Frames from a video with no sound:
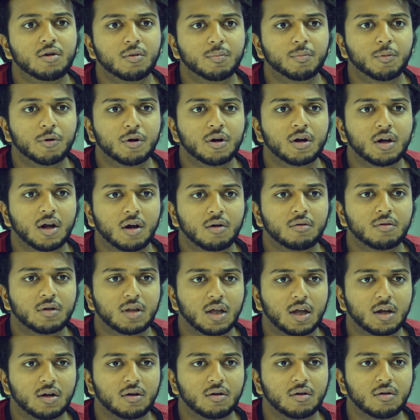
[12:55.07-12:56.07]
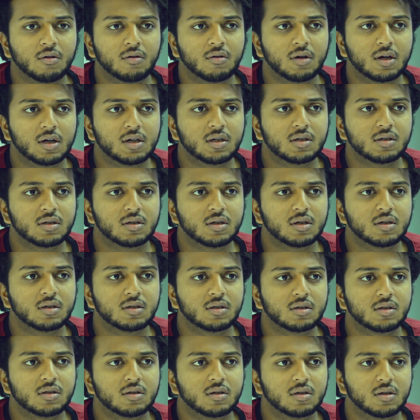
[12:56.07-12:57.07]
to put it out there. You know, it's
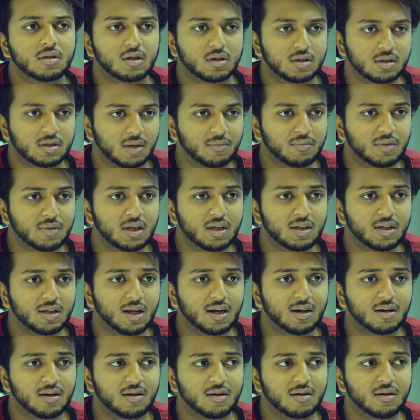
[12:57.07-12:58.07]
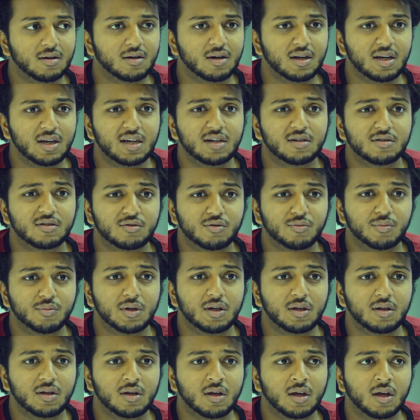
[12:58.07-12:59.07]
something that needs to
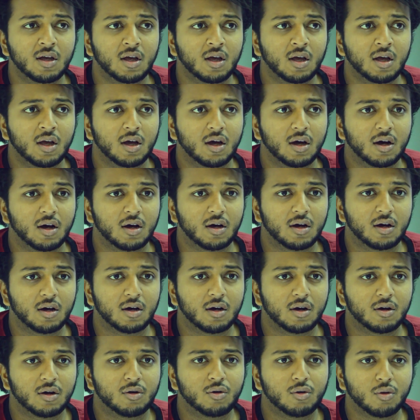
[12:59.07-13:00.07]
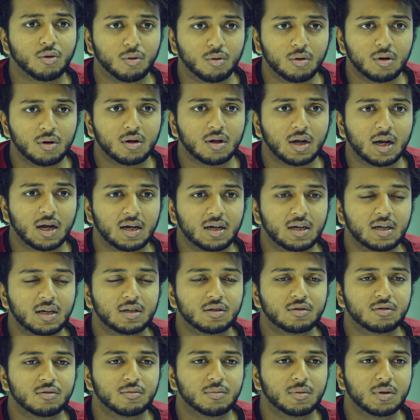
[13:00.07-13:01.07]
be told and
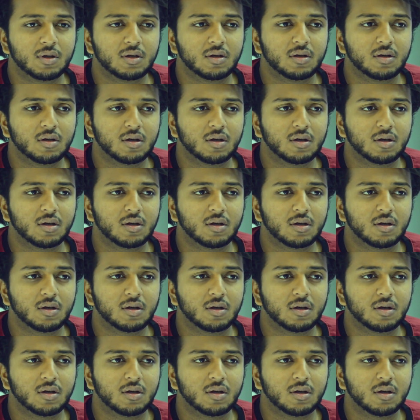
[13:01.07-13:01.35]
needs to be